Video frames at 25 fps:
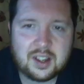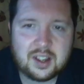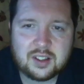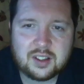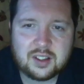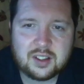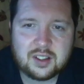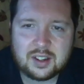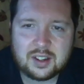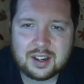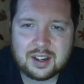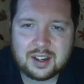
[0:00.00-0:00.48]

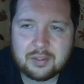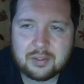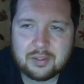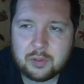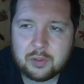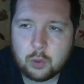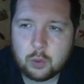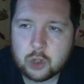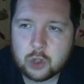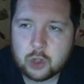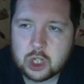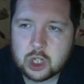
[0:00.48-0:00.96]
that
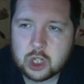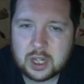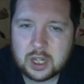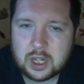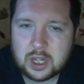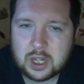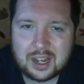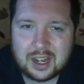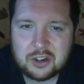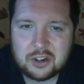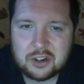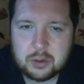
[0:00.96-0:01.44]
unfortunately
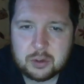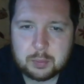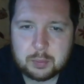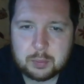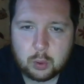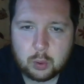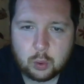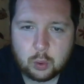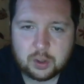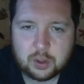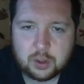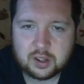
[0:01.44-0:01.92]
Andrew
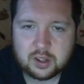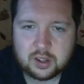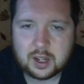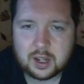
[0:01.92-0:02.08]
Porter's had